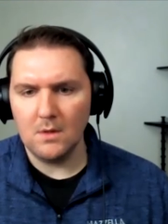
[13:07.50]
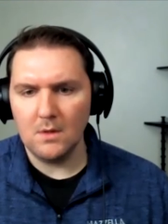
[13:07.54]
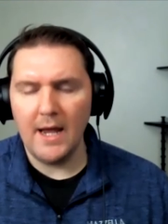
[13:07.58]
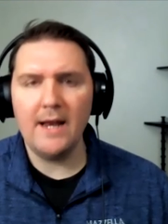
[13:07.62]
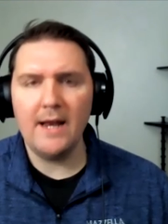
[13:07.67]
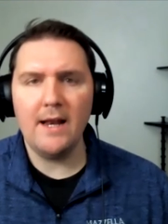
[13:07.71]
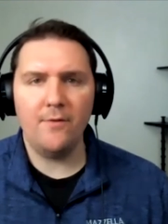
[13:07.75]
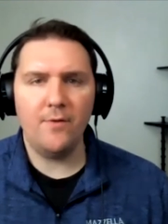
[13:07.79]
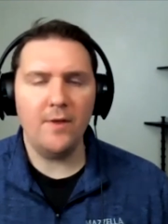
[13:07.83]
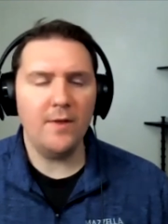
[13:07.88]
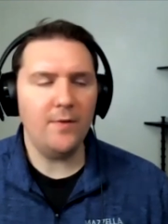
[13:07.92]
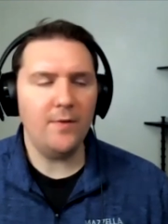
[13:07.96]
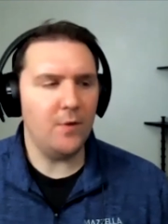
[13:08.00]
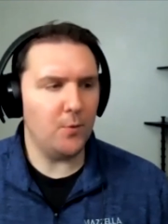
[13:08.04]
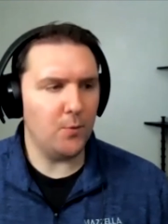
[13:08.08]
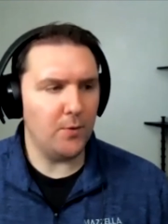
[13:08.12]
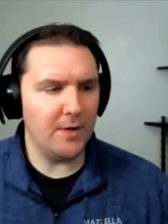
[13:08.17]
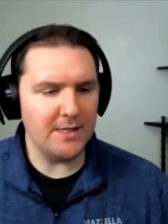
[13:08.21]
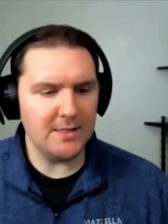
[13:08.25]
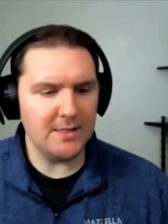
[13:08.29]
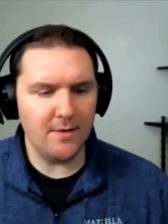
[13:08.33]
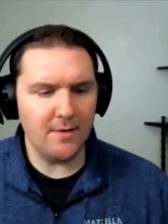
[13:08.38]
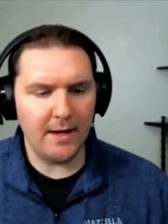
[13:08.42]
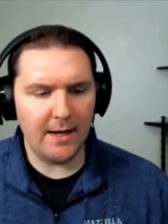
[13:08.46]
and I think the
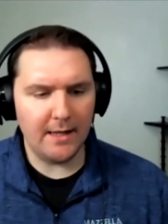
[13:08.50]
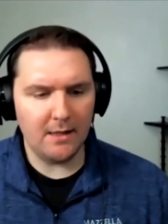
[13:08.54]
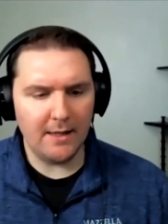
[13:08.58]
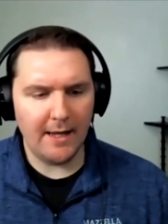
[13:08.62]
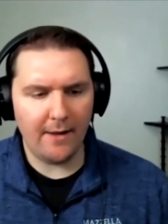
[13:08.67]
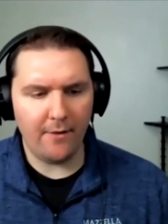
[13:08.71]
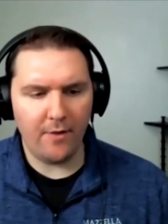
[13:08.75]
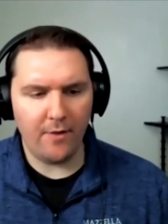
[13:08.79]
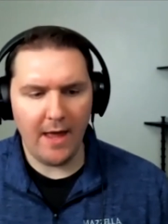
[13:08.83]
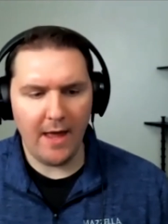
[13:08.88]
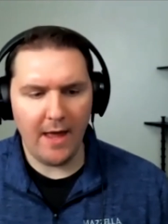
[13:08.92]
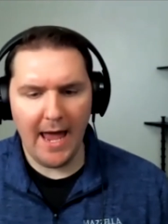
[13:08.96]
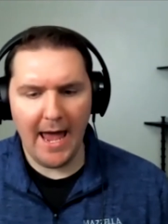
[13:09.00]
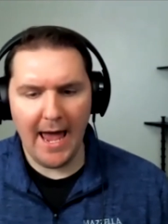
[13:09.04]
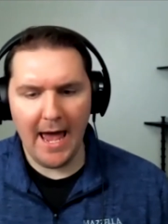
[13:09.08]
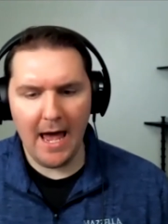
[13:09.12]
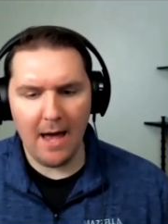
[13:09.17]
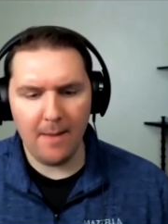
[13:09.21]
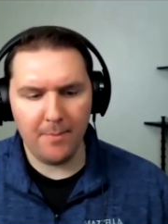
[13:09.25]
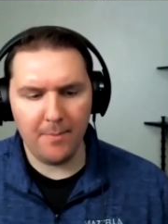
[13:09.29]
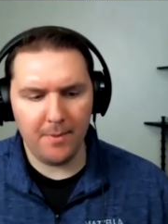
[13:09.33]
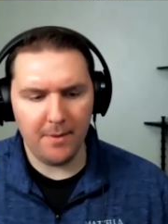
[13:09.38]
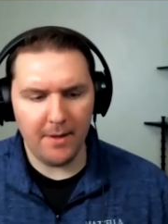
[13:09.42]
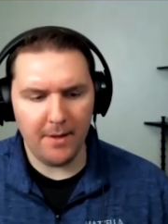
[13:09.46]
reason that I like the
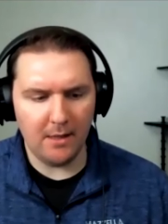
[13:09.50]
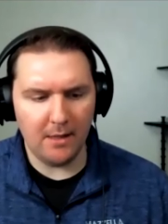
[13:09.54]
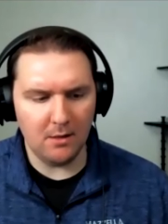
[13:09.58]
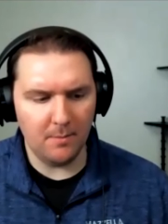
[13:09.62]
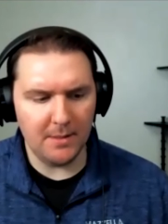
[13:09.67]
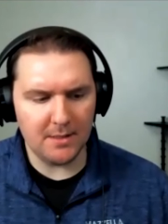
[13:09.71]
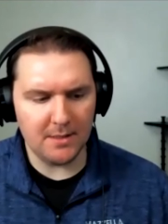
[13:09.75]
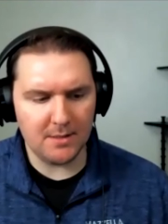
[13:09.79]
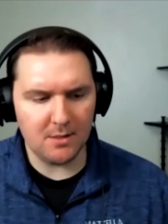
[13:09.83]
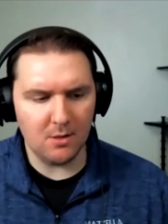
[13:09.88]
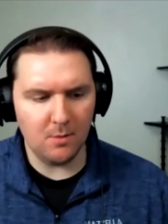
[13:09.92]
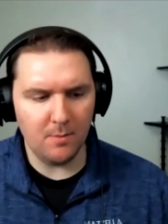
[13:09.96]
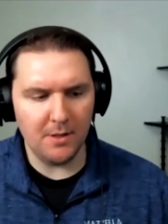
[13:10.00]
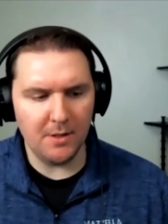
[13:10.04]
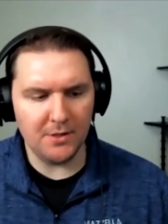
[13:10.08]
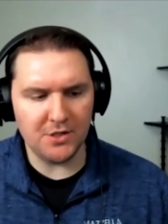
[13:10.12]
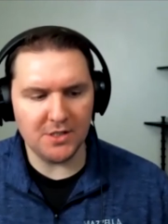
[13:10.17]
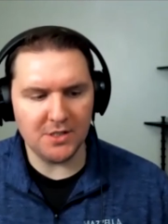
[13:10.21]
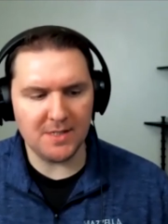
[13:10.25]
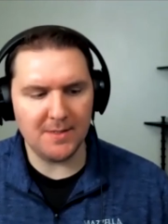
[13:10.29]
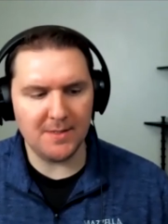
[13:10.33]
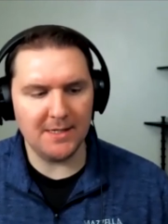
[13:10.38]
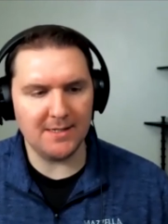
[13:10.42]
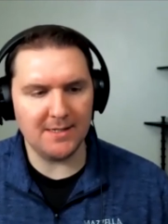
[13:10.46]
app element so much
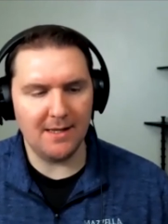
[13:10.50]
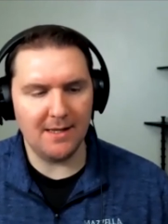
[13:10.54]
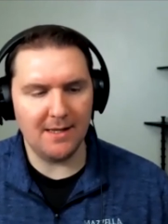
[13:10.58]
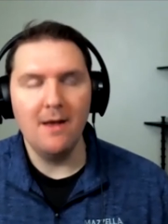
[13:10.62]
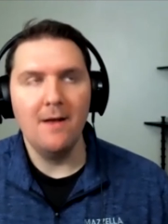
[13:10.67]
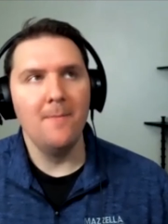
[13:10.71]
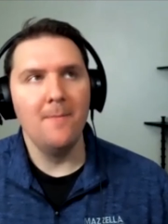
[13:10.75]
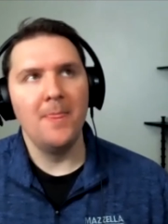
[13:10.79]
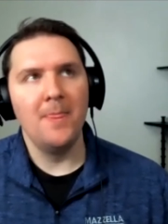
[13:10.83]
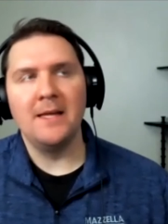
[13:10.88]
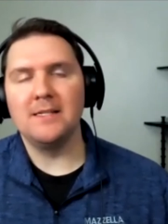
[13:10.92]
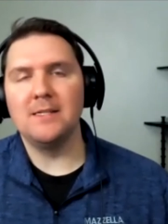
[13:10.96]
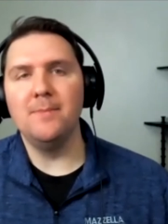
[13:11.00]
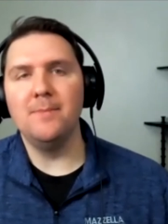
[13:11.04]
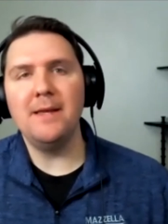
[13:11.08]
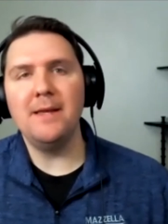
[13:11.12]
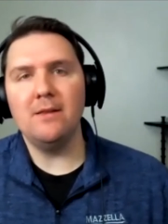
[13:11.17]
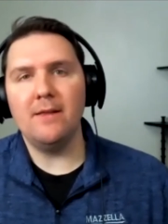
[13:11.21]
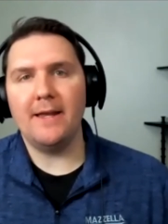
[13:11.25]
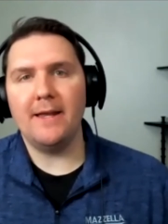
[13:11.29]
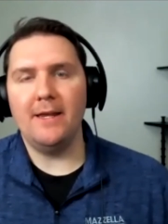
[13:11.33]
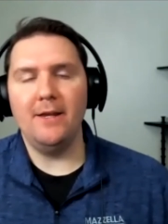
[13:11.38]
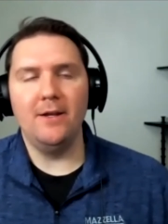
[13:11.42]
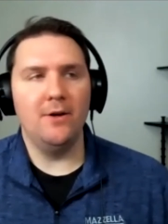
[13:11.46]
is because, to me,
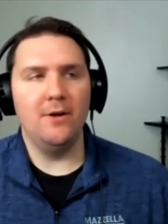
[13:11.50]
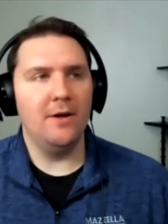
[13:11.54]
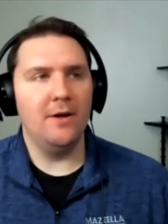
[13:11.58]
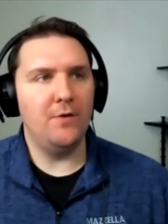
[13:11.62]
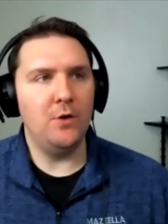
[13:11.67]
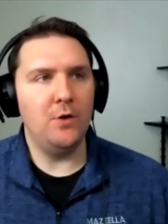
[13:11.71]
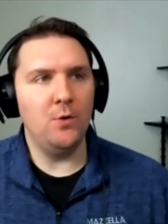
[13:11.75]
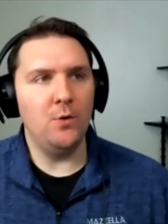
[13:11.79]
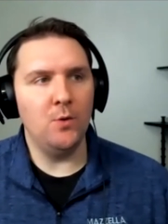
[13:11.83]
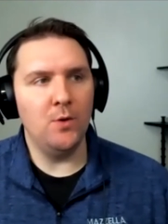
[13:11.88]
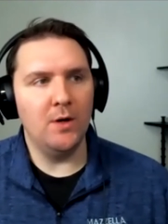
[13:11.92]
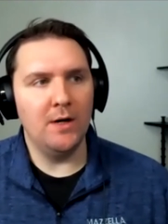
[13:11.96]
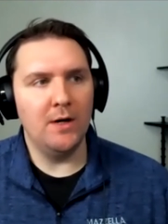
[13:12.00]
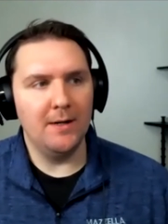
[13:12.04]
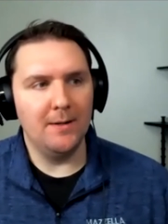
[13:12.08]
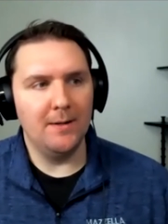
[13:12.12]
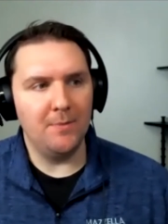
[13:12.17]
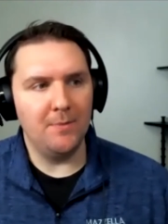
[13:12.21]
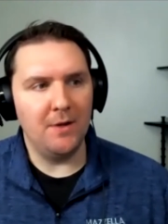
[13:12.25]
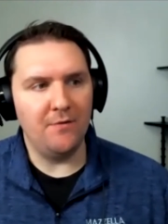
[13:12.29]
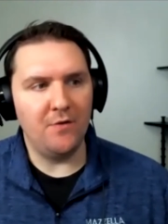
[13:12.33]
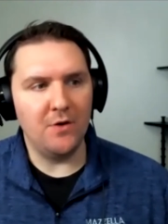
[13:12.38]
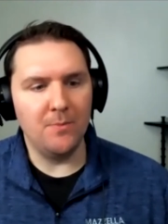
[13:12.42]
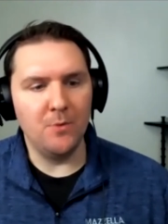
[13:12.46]
like you know, if you um,
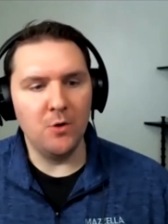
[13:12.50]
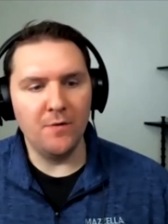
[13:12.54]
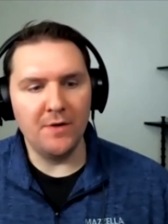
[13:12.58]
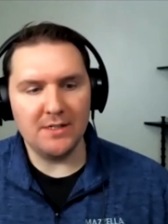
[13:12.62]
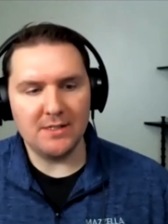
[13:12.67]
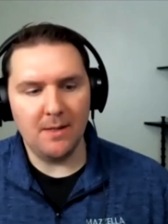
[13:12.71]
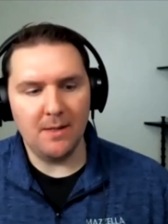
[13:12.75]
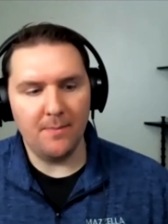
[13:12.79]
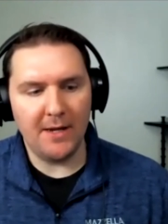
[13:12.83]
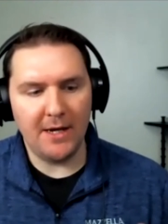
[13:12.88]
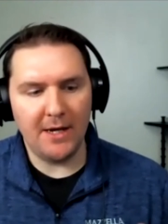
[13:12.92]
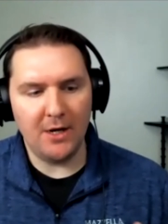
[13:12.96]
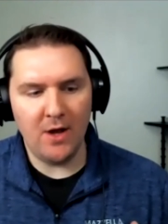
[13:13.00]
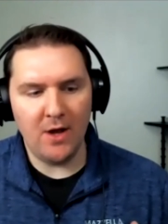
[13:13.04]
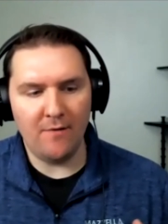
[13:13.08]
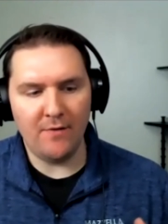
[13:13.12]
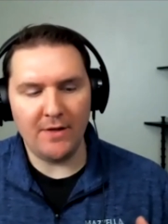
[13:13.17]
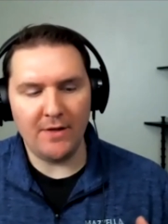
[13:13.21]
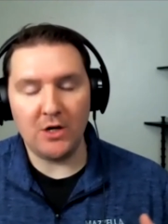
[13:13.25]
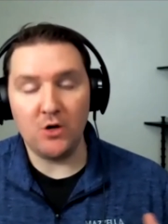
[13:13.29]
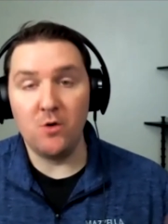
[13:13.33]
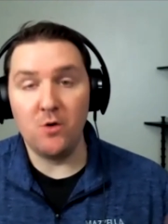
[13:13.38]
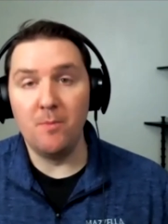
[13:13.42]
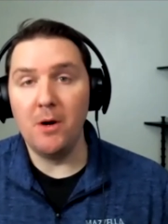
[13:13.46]
if you're moving something and you have
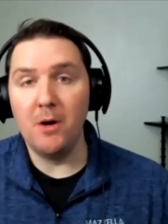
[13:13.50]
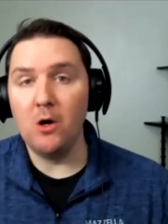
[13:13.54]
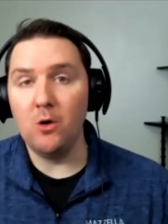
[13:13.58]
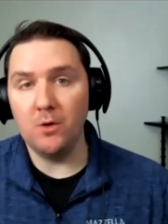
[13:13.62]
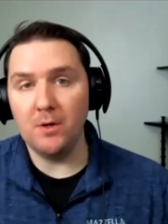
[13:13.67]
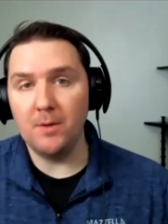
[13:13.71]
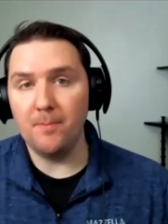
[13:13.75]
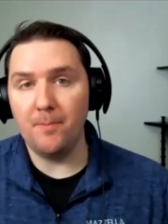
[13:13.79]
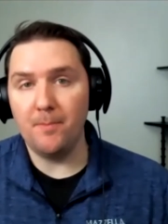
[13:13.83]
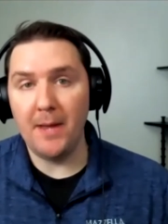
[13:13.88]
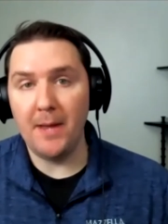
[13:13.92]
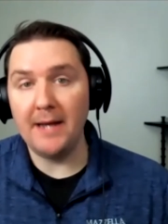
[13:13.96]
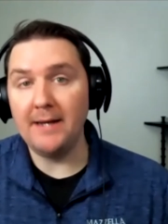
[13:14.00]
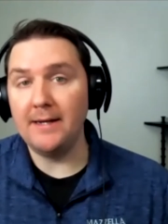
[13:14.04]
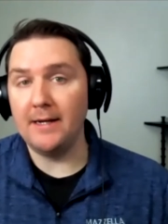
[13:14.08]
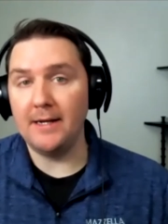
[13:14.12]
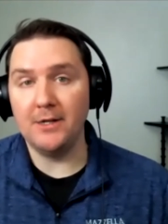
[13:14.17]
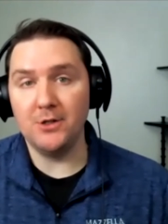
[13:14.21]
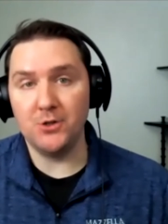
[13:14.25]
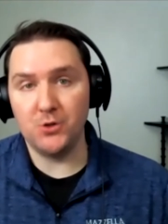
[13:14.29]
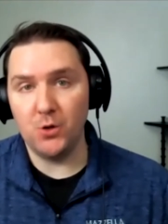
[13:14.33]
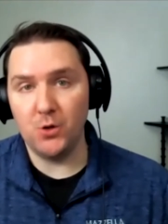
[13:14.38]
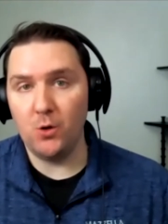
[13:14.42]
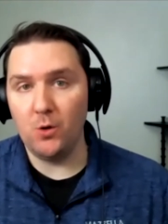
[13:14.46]
like a remote pendant
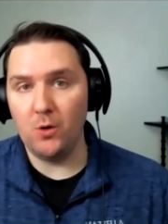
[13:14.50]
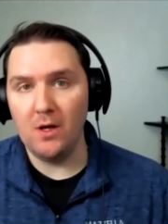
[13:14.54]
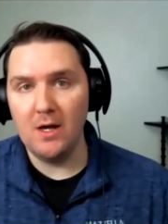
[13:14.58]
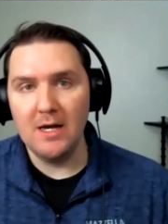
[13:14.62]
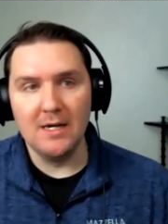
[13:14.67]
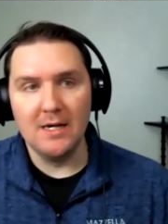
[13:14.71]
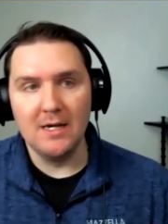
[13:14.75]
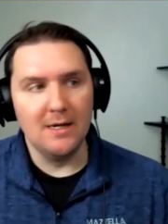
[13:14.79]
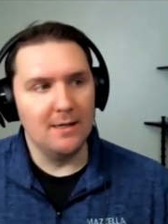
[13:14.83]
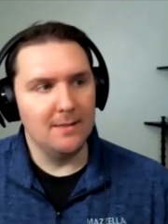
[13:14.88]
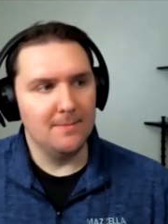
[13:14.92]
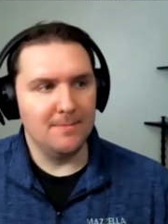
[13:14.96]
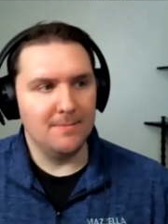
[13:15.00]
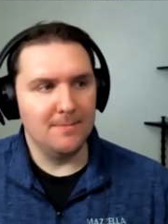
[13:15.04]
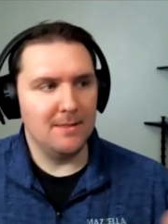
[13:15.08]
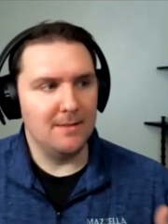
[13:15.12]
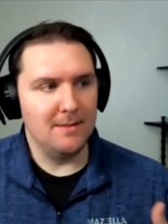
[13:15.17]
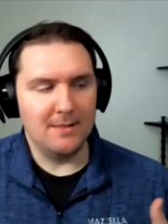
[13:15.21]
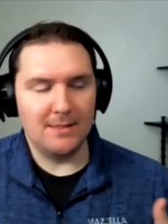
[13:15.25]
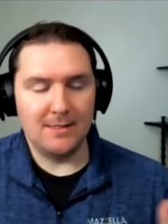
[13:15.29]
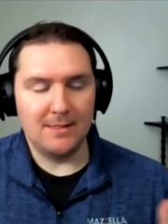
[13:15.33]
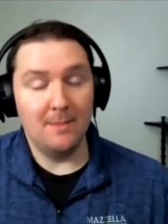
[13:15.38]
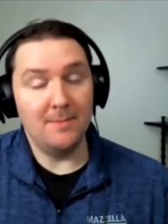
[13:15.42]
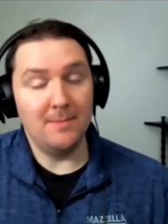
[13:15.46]
control,
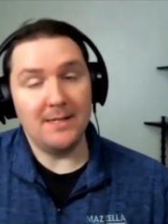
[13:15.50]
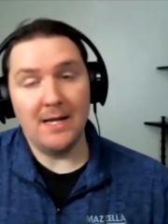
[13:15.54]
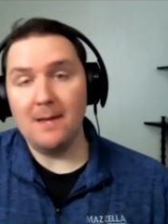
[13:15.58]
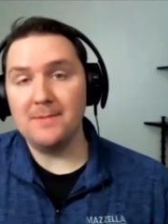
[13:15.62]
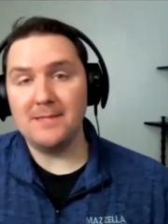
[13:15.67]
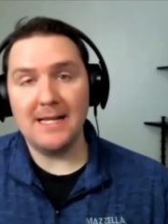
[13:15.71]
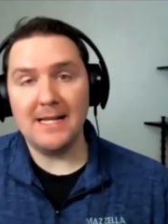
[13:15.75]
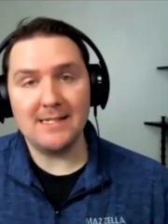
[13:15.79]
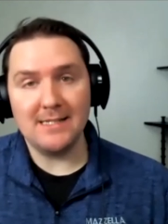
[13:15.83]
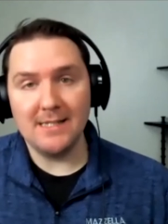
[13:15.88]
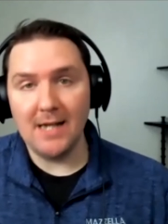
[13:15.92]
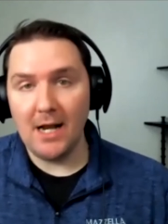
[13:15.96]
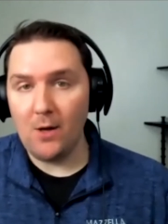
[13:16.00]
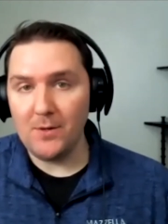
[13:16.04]
sometimes that's not